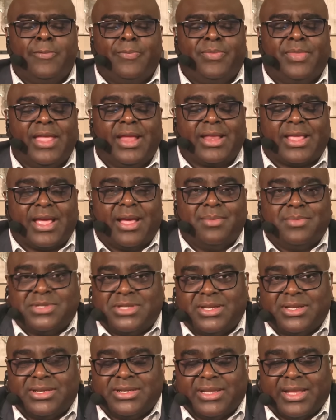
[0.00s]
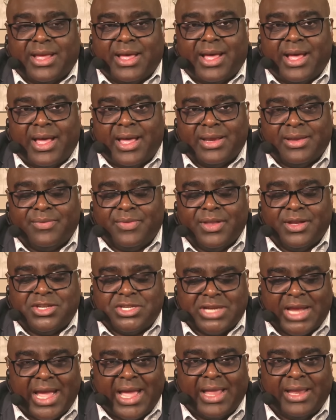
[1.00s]
that comes into the heart of the
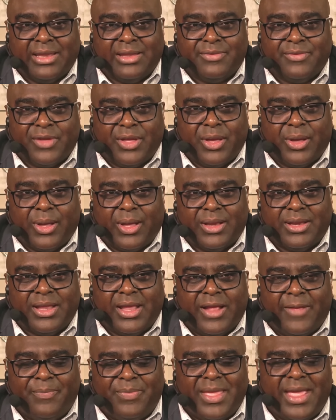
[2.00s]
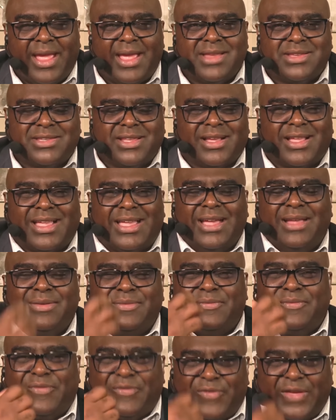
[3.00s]
child of God. There's a
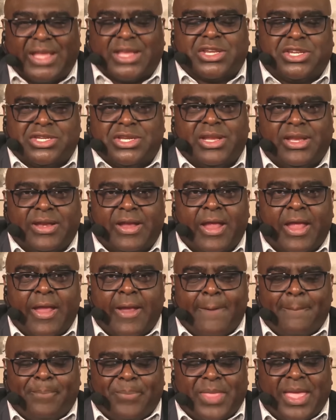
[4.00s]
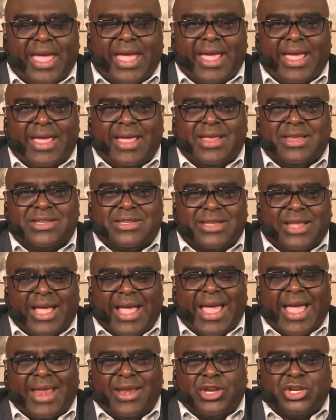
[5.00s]
conviction. There is
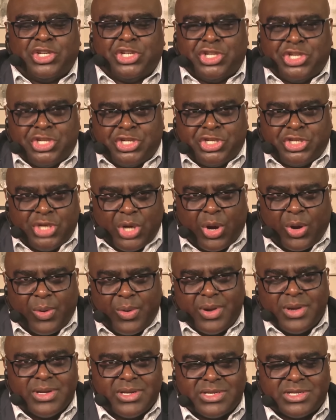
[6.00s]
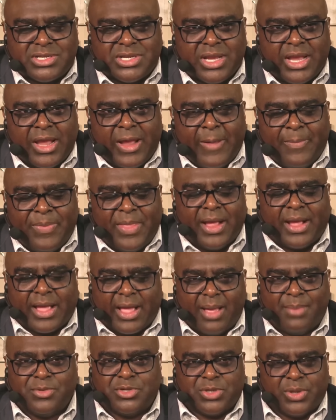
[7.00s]
an assurance that
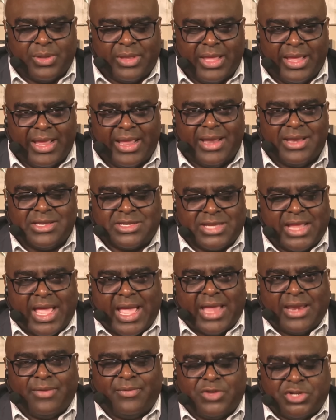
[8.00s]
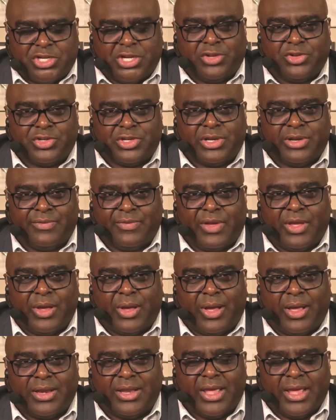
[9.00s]
comes on the inside of children of
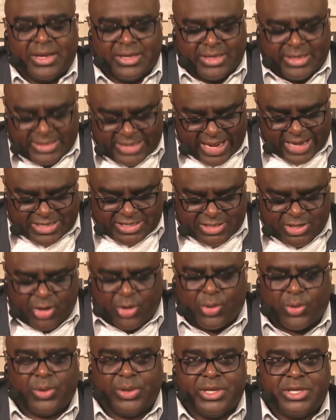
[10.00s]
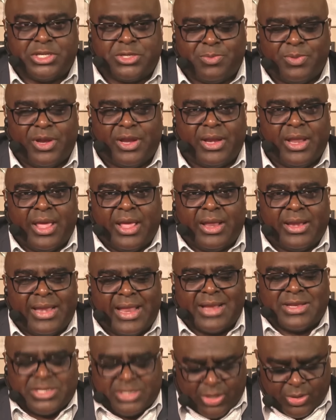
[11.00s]
God. That's the Holy Spirit.
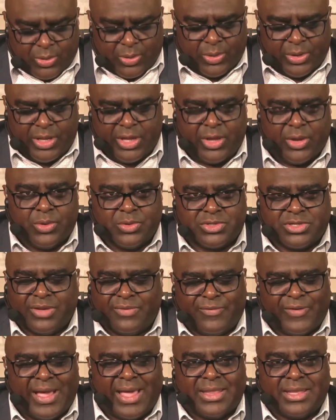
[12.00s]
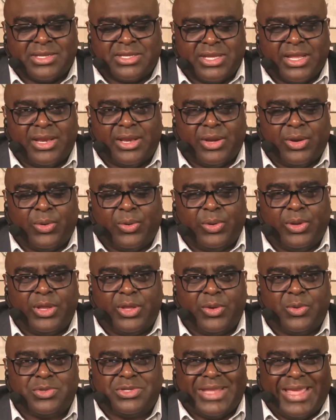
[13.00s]
That's the Holy Ghost, the Father, Son, and the Holy
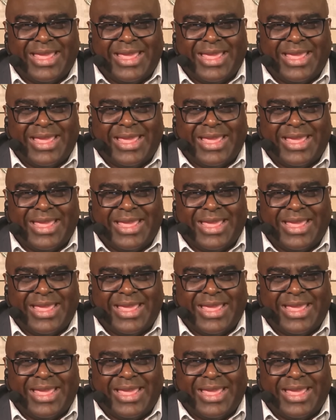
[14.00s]
Ghost